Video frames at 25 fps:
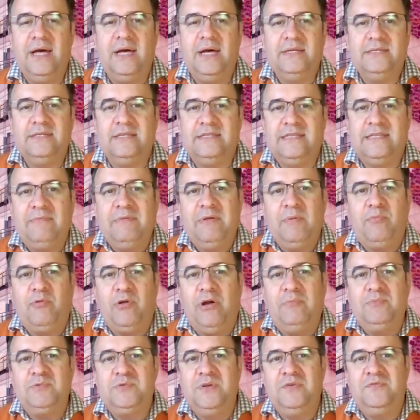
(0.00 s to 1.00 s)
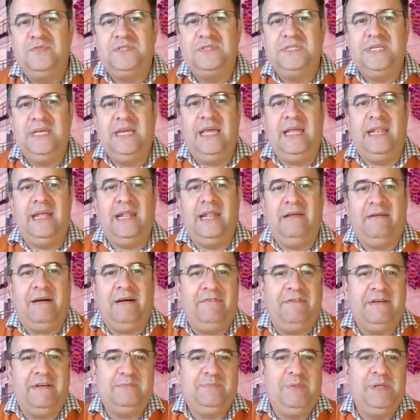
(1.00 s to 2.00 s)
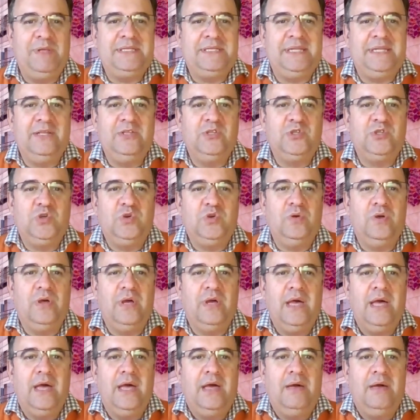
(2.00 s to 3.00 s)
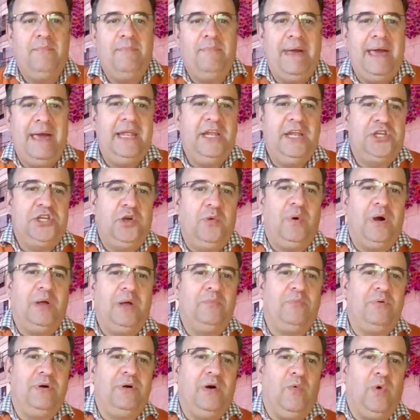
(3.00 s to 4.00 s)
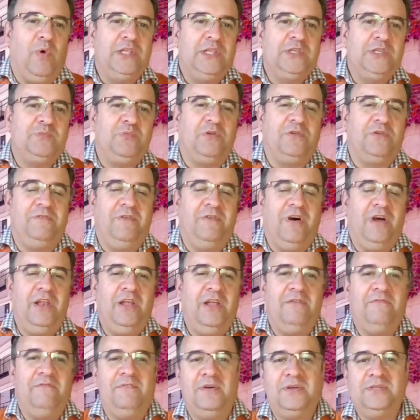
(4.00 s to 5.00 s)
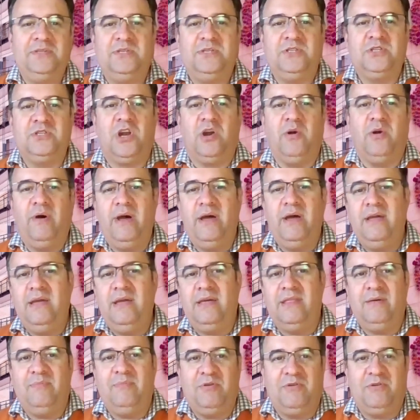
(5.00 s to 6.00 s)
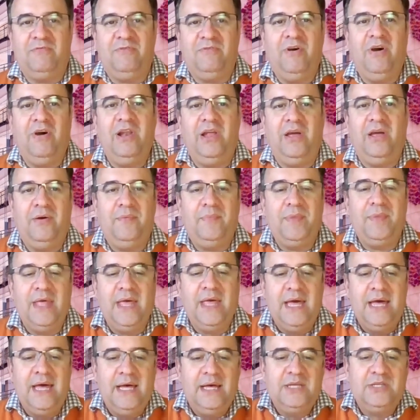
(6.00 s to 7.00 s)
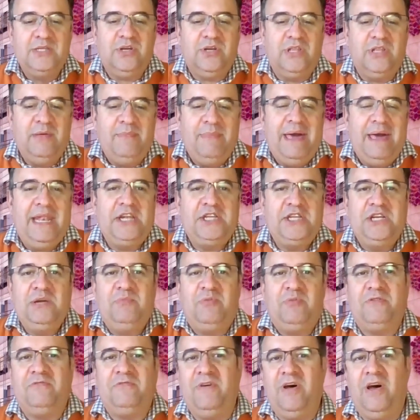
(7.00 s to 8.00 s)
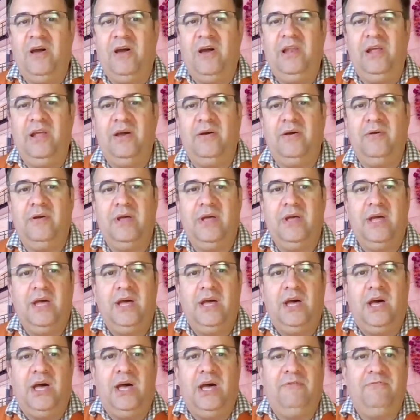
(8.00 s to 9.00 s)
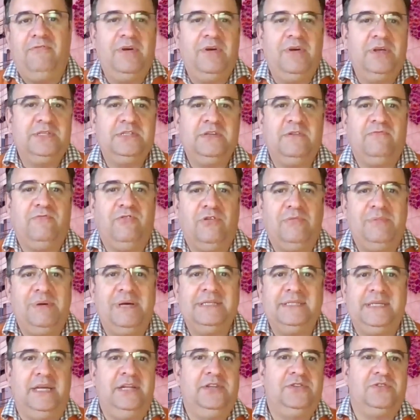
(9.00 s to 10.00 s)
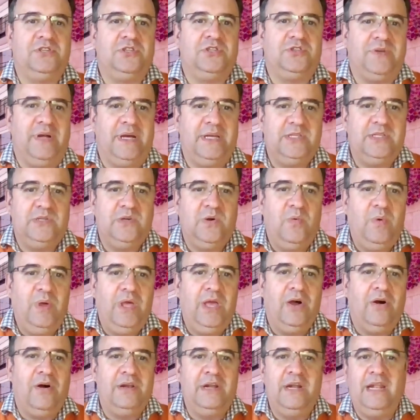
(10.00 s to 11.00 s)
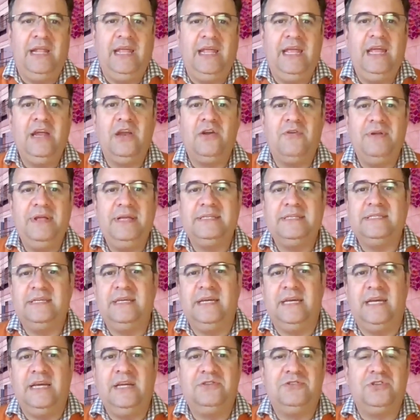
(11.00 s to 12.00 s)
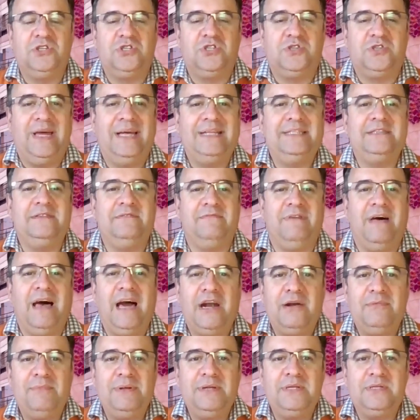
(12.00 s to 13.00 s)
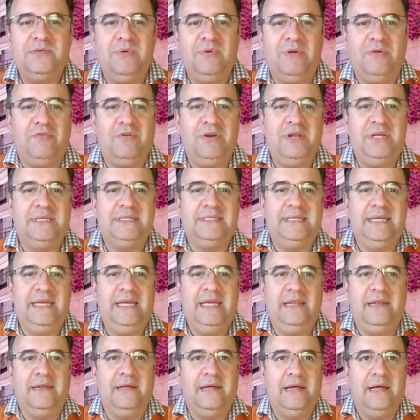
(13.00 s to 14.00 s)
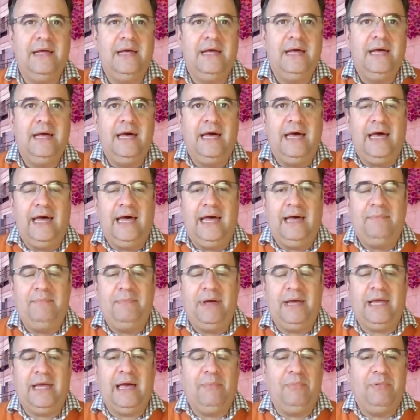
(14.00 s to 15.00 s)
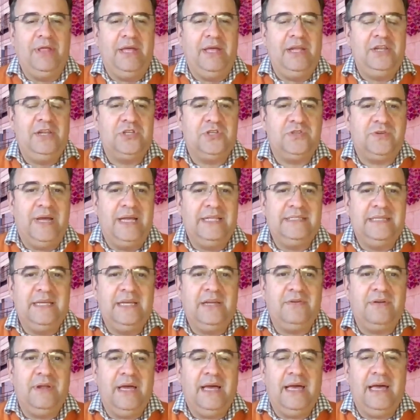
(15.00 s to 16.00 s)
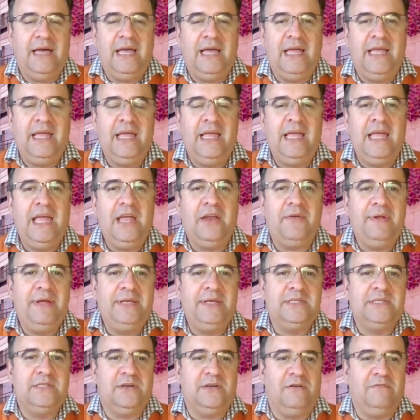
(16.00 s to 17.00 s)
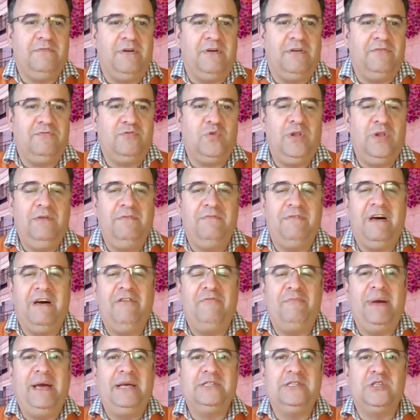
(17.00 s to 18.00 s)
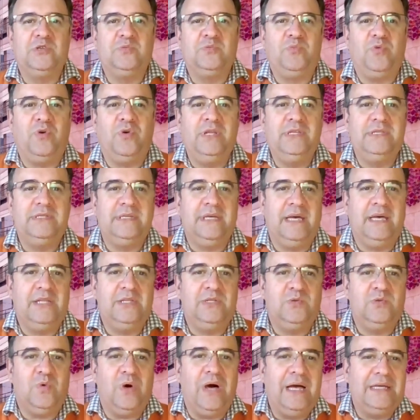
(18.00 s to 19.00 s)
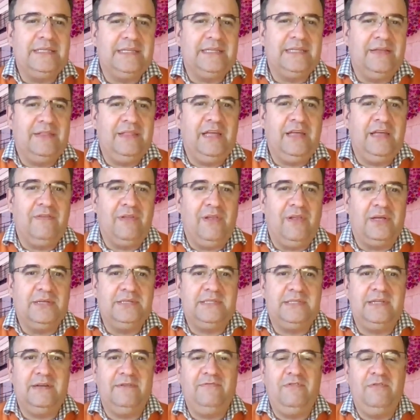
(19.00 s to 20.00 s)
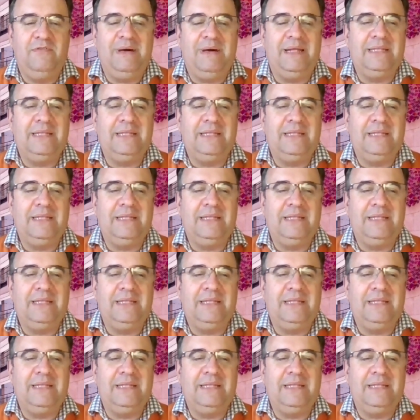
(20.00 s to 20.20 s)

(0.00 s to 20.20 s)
So some of the problems we've seen, and if I split it into managing one one's portfolio versus growing the portfolio, so the managing portfolio, uh, first and foremost, interest rates. We are in an increasing interest rate environment. We've already seen um, a couple of interest rates incre uh, increases of, of, 25 basis points uh, twice, I think, over the last uh, few